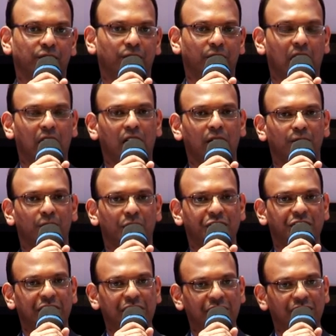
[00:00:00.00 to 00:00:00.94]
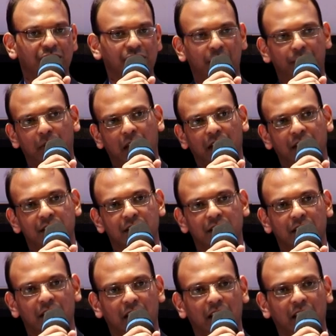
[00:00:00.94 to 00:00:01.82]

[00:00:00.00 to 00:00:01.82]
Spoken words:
will machines replace